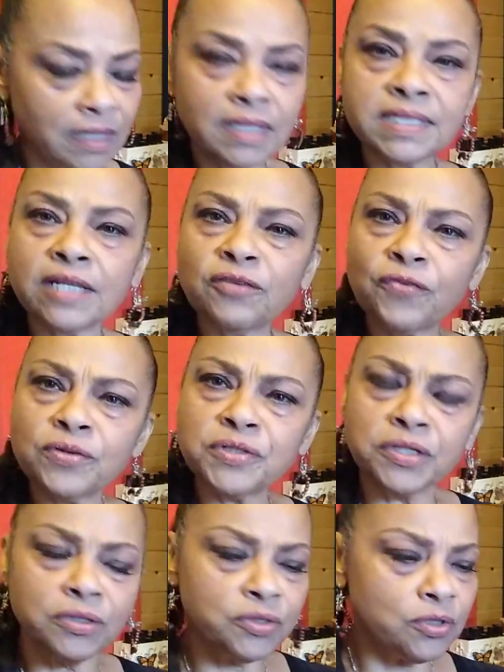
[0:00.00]
And I say the first
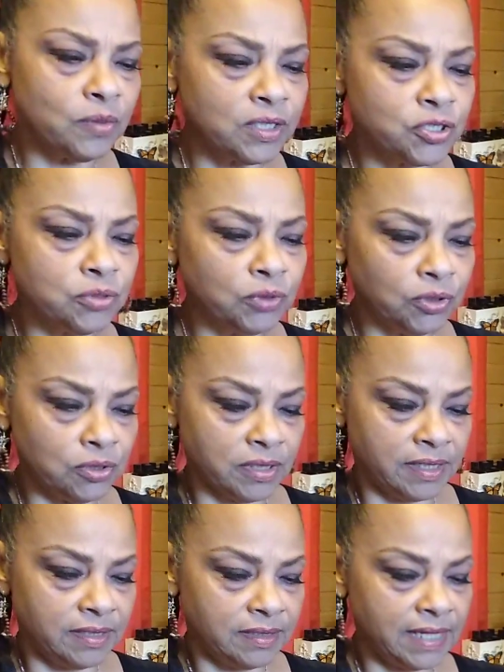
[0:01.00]
thing you do is you
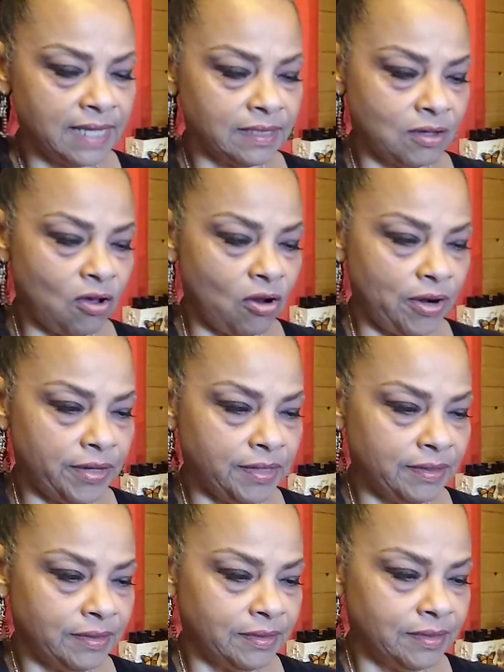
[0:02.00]
look at the card.
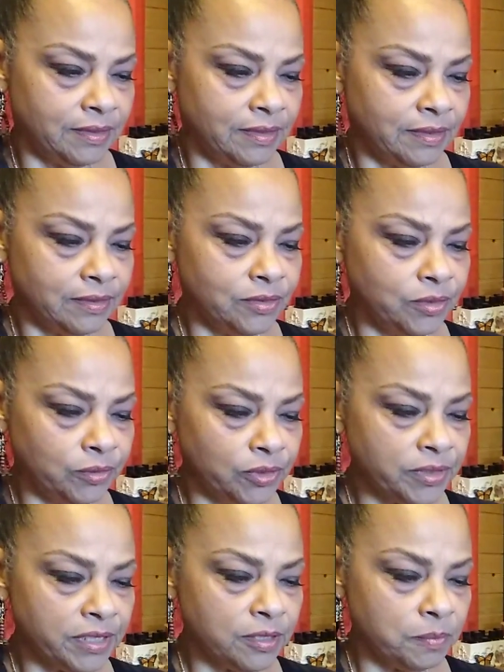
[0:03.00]
You
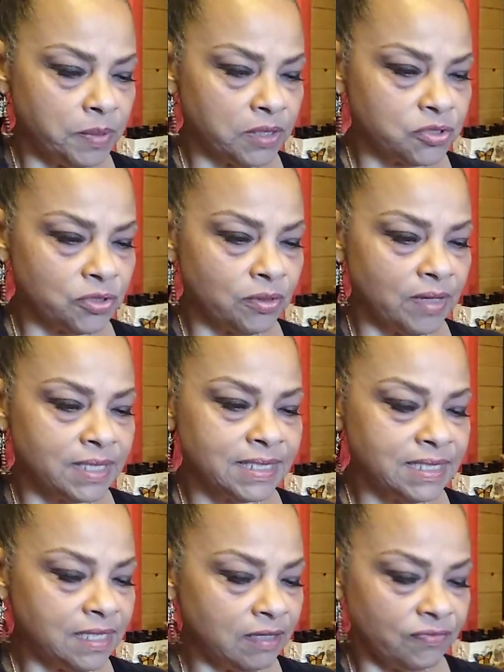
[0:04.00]
look at the picture and
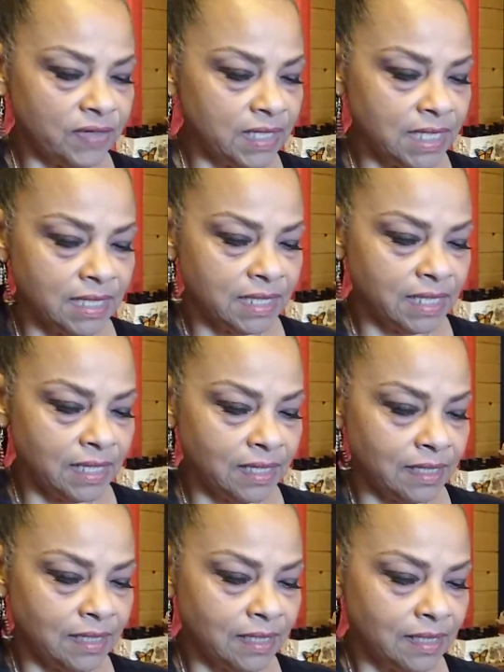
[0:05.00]
see if
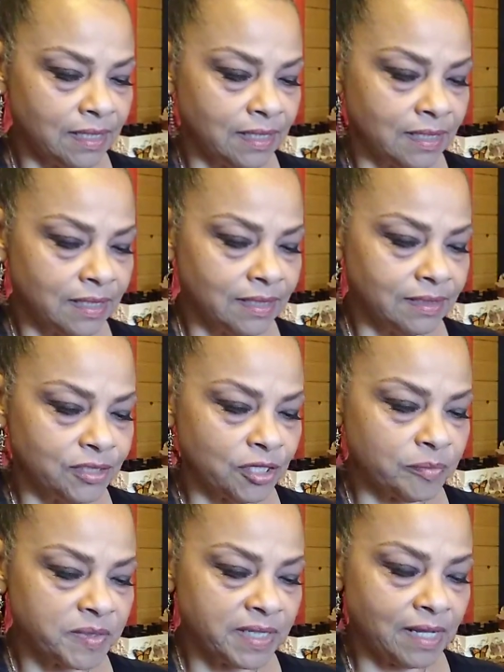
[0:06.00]
anything
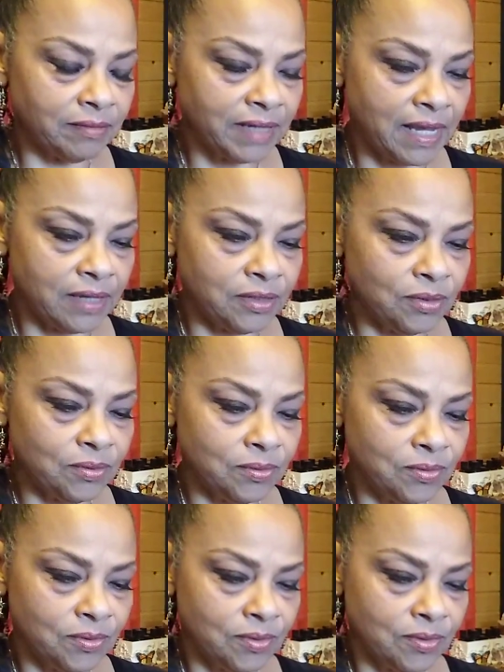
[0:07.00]
jumps out at you.
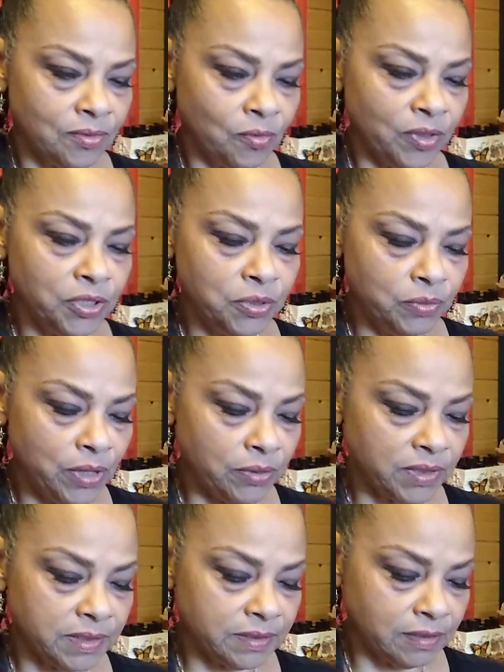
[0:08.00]
What do you
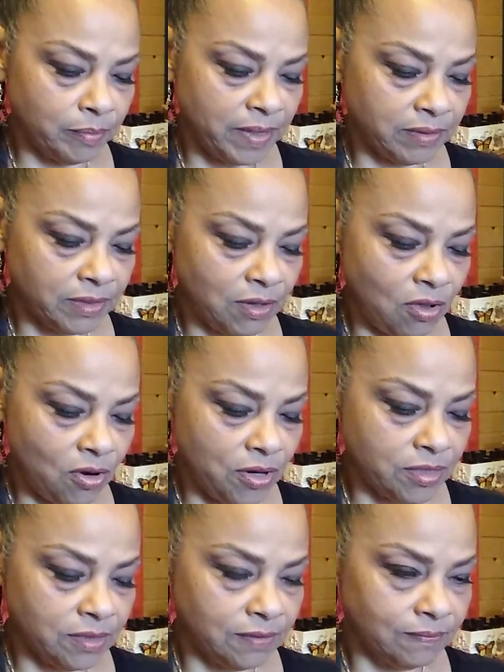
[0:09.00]
notice about the
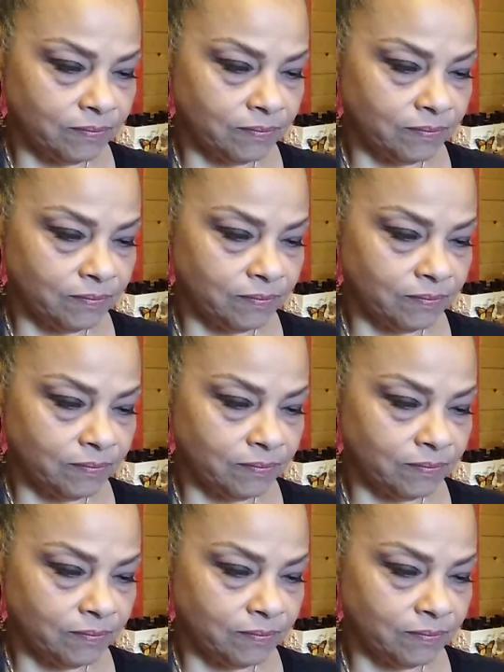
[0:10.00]
card?